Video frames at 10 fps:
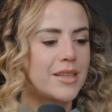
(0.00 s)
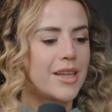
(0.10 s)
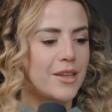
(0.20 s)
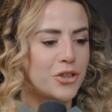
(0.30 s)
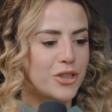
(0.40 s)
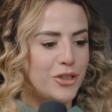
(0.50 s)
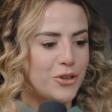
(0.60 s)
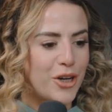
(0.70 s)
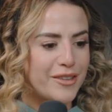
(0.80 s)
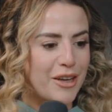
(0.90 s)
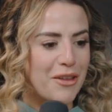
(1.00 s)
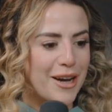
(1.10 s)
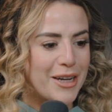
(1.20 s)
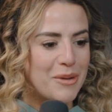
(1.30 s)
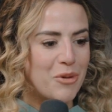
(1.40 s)
they literally do not sell
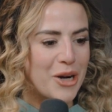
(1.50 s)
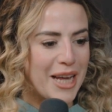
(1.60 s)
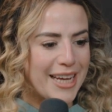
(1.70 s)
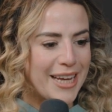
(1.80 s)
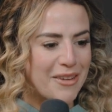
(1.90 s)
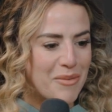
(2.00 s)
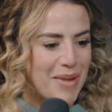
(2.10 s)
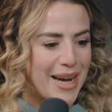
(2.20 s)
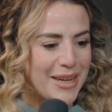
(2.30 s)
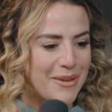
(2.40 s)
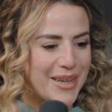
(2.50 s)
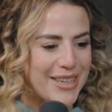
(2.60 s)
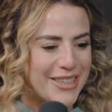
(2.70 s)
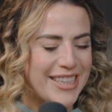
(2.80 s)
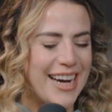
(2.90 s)
that anymore, and I can't even buy it in a
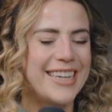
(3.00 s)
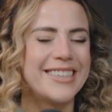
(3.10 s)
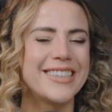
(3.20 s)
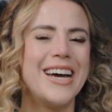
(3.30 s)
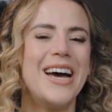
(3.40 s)
bigger size.